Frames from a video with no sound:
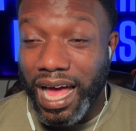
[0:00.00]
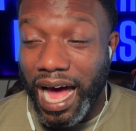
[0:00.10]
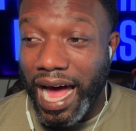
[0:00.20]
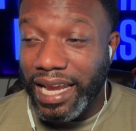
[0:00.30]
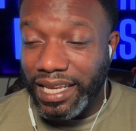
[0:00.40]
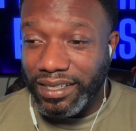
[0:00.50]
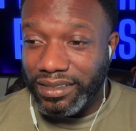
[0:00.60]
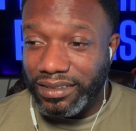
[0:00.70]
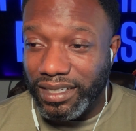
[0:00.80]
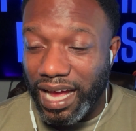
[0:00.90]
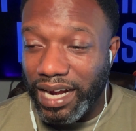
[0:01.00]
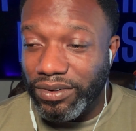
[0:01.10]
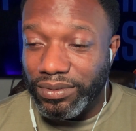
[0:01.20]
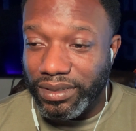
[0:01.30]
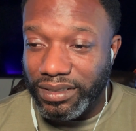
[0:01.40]
i didn't i
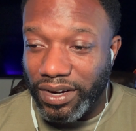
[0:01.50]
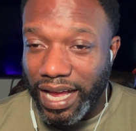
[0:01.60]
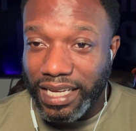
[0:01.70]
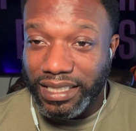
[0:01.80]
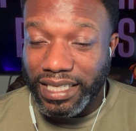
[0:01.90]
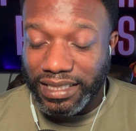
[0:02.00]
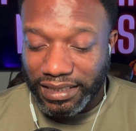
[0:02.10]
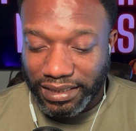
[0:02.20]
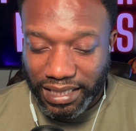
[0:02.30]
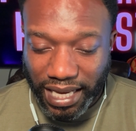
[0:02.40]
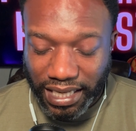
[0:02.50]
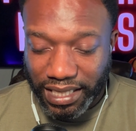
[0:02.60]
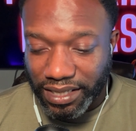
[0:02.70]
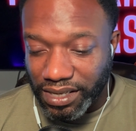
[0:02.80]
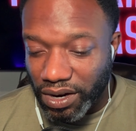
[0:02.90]
don't you know i didn't get to see i
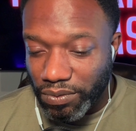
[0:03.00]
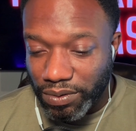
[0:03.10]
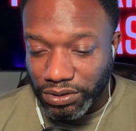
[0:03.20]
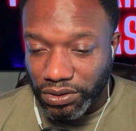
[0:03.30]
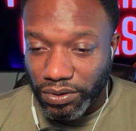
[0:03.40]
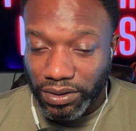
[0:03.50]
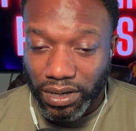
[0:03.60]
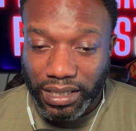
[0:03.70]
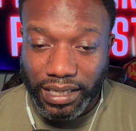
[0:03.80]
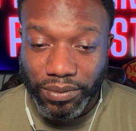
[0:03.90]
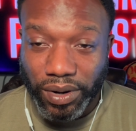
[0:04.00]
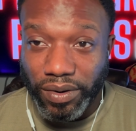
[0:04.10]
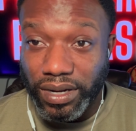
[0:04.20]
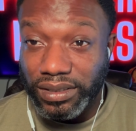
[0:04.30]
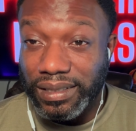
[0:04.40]
didn't know what was going on anywhere
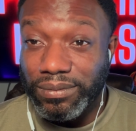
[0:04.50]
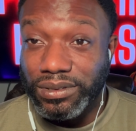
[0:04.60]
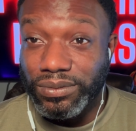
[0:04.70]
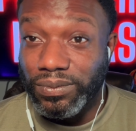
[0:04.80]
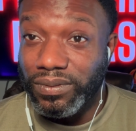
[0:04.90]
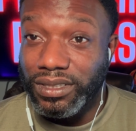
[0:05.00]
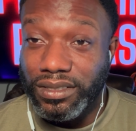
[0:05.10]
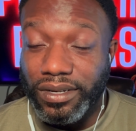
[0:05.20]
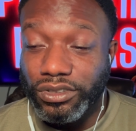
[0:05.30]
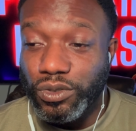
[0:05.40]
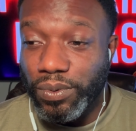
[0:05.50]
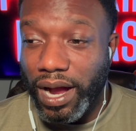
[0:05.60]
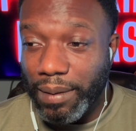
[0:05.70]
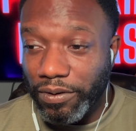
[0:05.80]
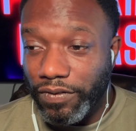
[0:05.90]
else i was you know super
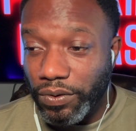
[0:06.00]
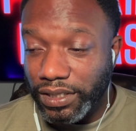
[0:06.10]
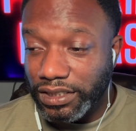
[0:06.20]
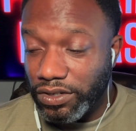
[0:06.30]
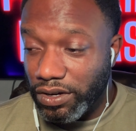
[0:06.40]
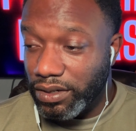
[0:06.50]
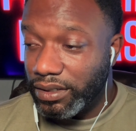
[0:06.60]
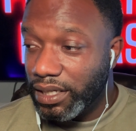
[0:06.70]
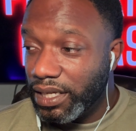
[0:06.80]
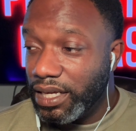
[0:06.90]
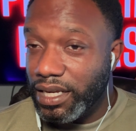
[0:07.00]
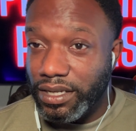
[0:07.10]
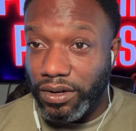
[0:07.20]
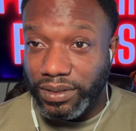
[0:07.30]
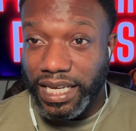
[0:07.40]
hyper focused on you
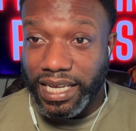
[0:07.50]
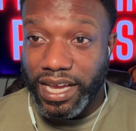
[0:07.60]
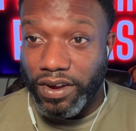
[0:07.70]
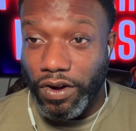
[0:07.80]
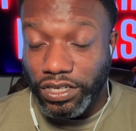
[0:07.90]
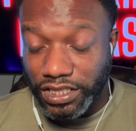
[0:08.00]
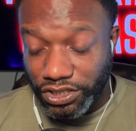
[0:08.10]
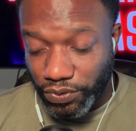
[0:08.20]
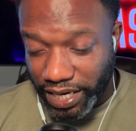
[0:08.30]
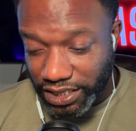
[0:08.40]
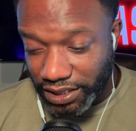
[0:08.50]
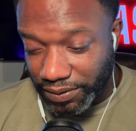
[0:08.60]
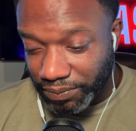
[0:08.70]
know taking care of our situation